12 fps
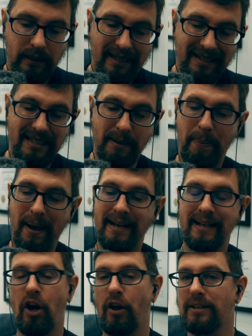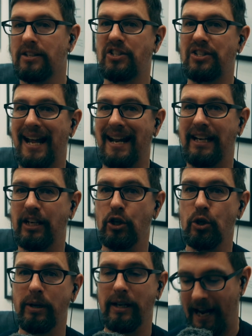depending on the setting,
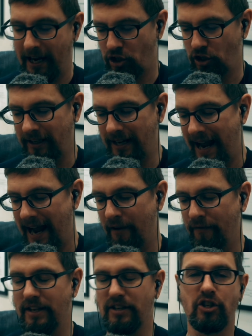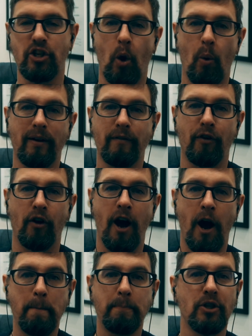you can actually have this going for
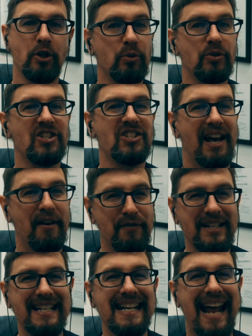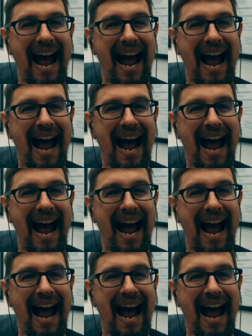up to 70